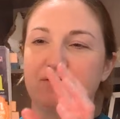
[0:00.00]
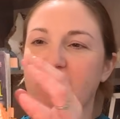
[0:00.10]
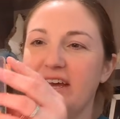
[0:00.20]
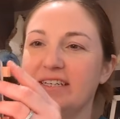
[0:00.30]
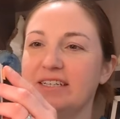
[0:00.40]

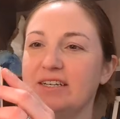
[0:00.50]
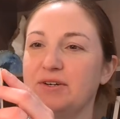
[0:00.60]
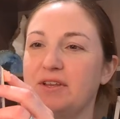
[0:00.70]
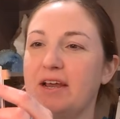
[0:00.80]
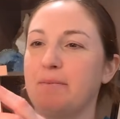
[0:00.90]
flagged in here
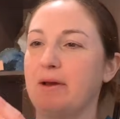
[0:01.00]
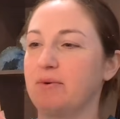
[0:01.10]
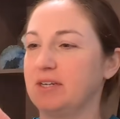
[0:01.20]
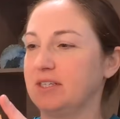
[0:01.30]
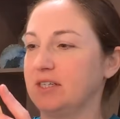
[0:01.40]
that I might
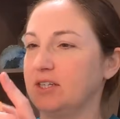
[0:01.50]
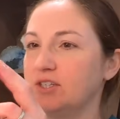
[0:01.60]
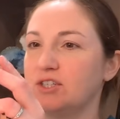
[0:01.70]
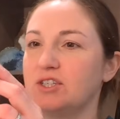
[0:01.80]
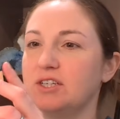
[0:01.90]
want to
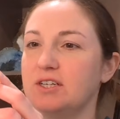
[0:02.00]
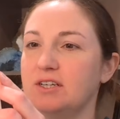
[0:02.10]
stitch.